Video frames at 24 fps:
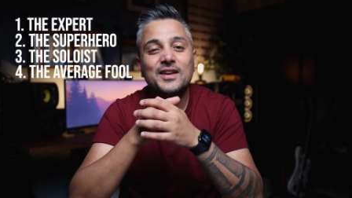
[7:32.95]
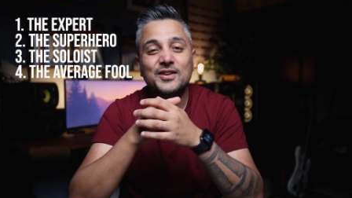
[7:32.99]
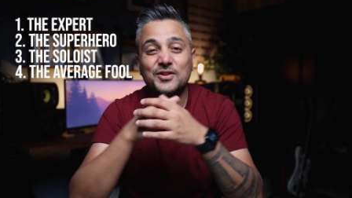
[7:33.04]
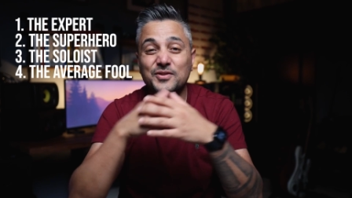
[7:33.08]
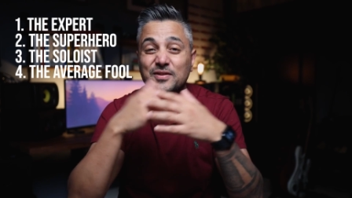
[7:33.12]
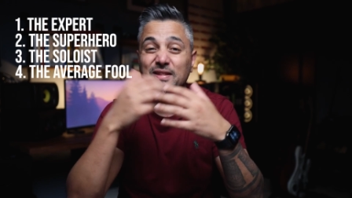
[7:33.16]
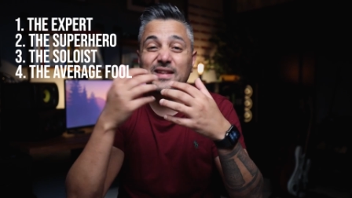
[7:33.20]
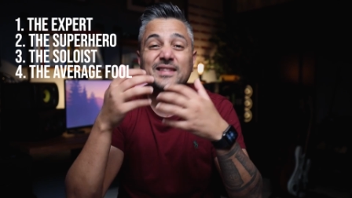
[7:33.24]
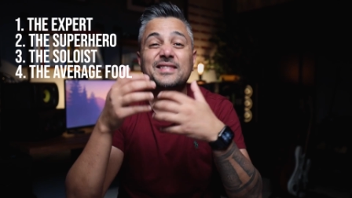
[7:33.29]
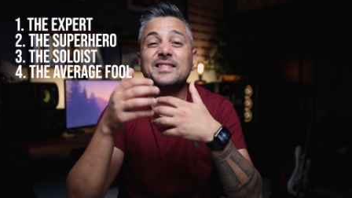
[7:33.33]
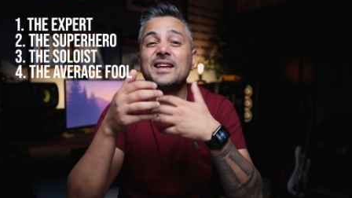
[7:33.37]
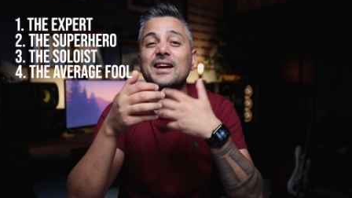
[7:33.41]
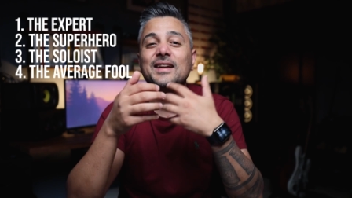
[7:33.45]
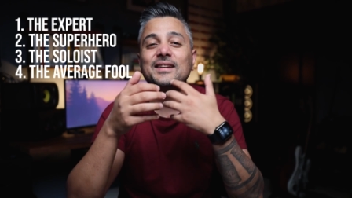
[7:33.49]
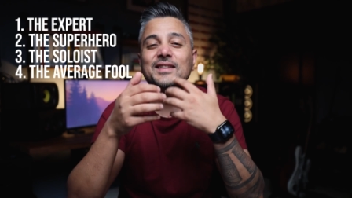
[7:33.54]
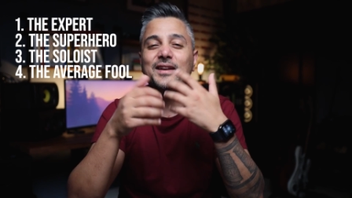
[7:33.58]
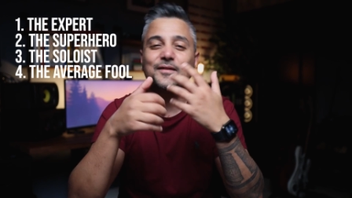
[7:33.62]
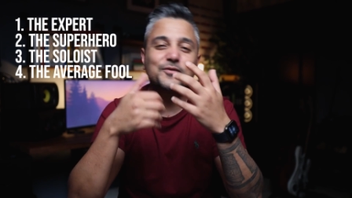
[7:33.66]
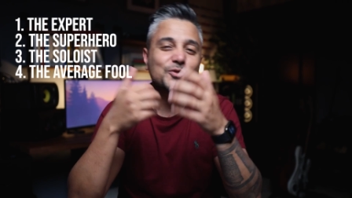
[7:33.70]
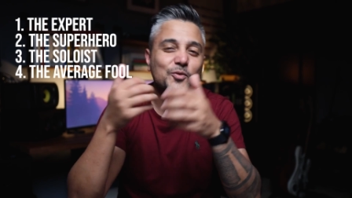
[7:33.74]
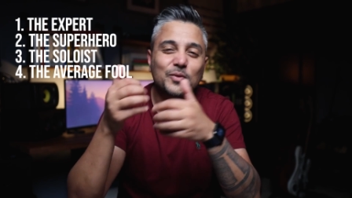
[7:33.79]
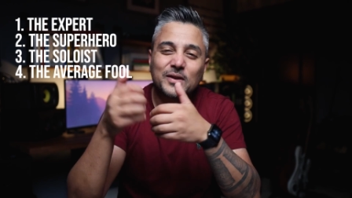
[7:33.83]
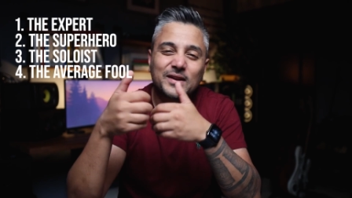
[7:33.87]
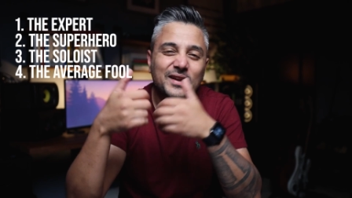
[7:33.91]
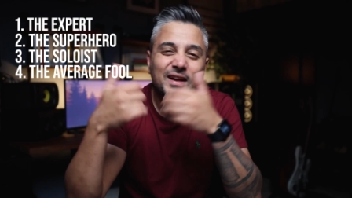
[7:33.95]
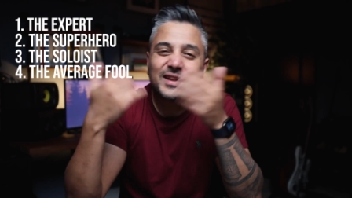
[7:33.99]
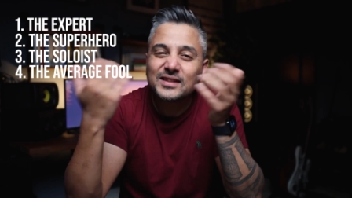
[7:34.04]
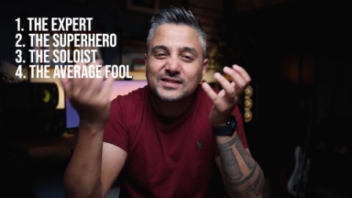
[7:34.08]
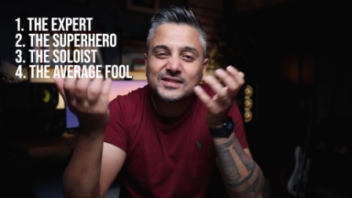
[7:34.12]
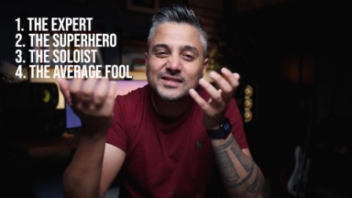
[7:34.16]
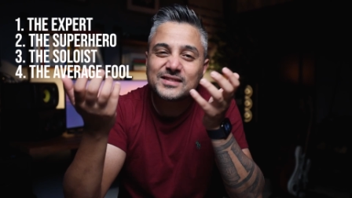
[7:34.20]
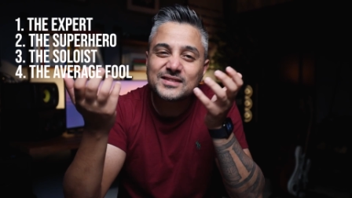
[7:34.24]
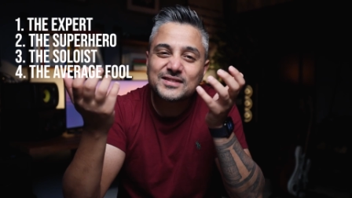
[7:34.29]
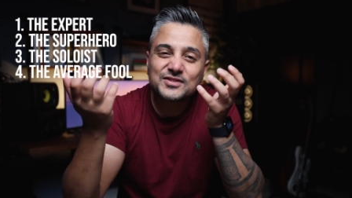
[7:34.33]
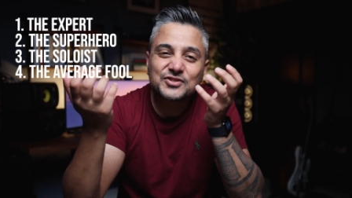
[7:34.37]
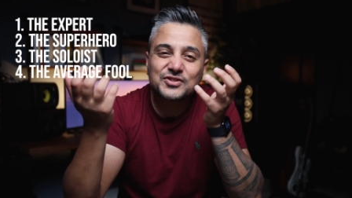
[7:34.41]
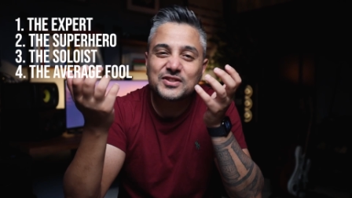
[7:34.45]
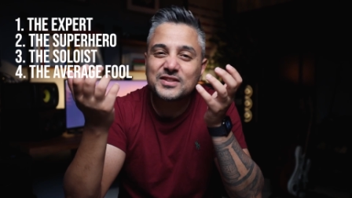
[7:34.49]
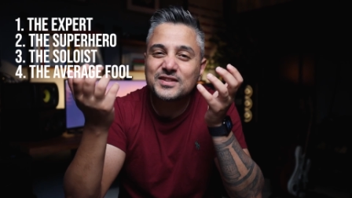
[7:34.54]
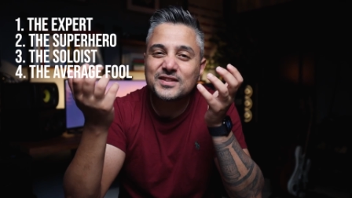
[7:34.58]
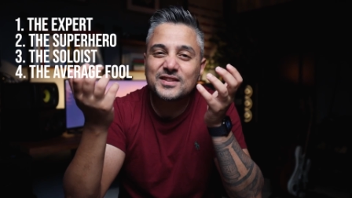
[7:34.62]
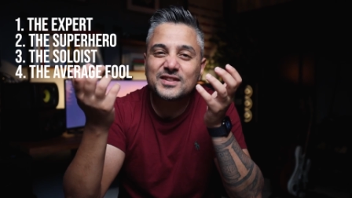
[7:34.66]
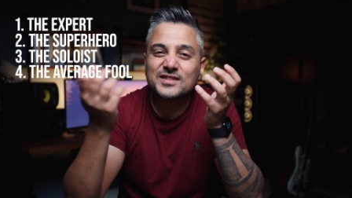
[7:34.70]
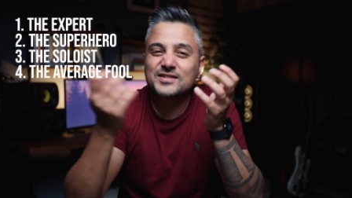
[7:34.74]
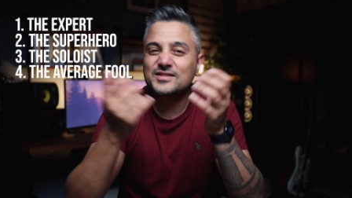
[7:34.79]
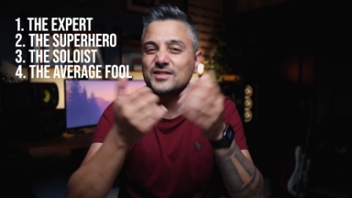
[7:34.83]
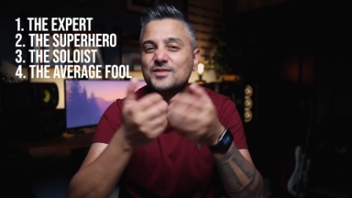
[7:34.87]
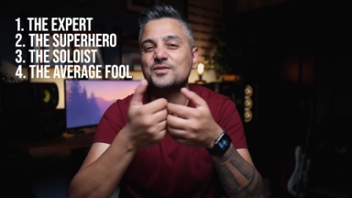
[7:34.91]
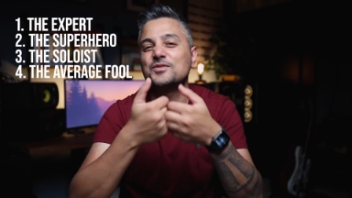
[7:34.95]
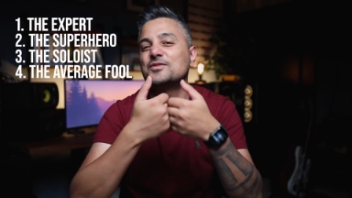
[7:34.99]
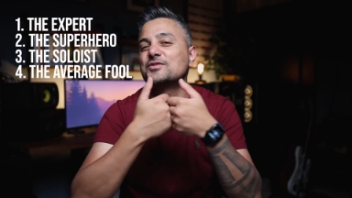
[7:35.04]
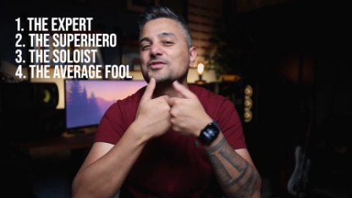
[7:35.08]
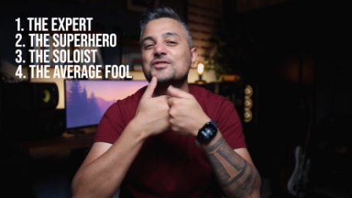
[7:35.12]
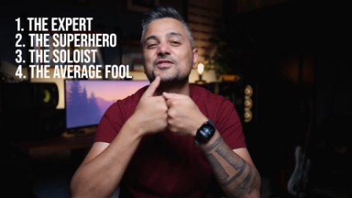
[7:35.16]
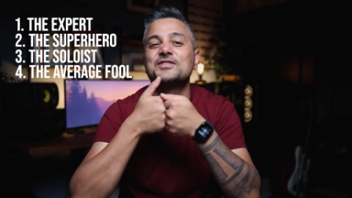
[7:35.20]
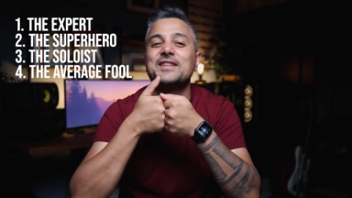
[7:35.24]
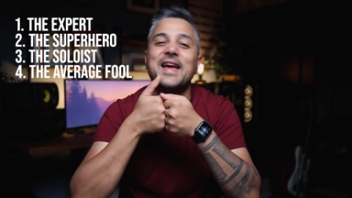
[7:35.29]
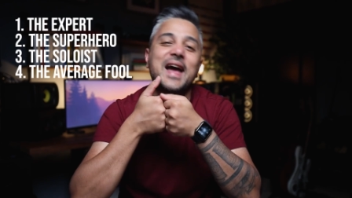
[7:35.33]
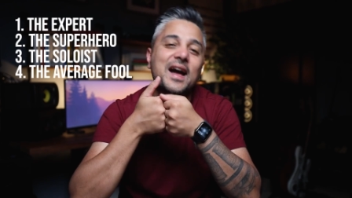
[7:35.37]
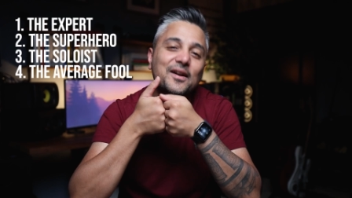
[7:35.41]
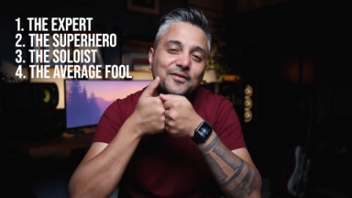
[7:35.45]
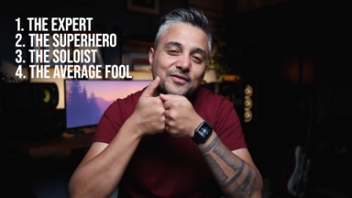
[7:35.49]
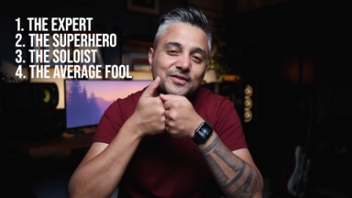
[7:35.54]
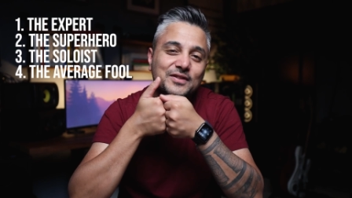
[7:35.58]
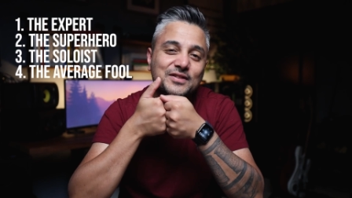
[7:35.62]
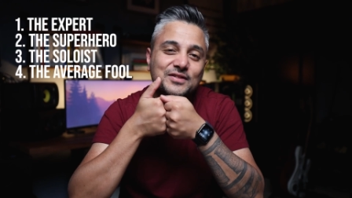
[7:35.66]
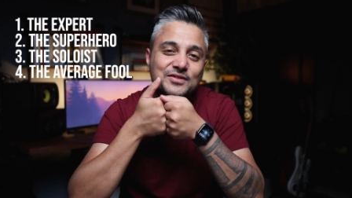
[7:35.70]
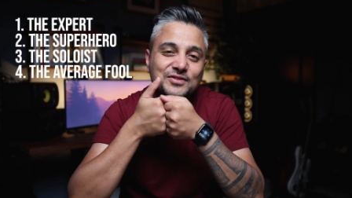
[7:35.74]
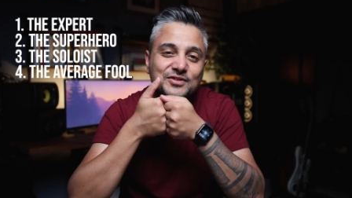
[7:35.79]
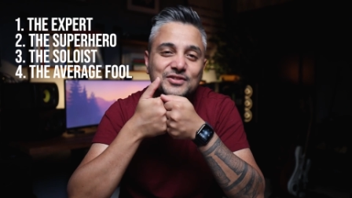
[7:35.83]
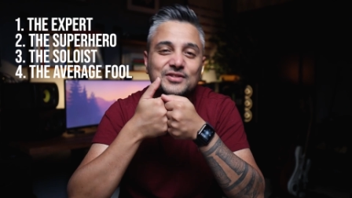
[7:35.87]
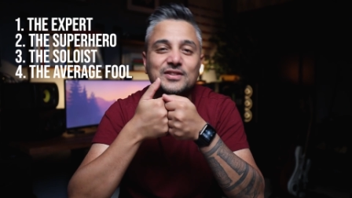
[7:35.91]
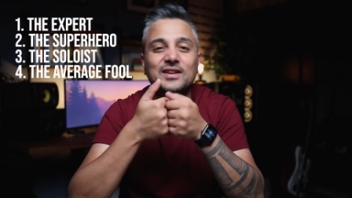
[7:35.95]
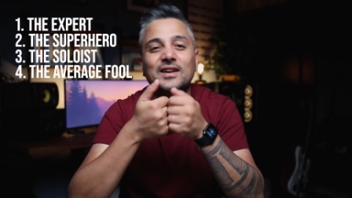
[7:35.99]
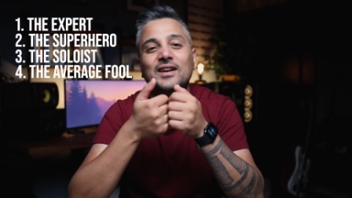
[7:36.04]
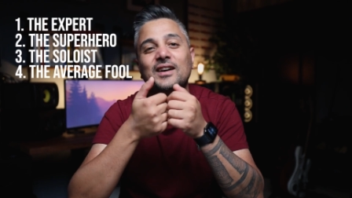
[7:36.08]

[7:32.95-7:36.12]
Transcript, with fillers: you think that everyone else is a genius and you're just average.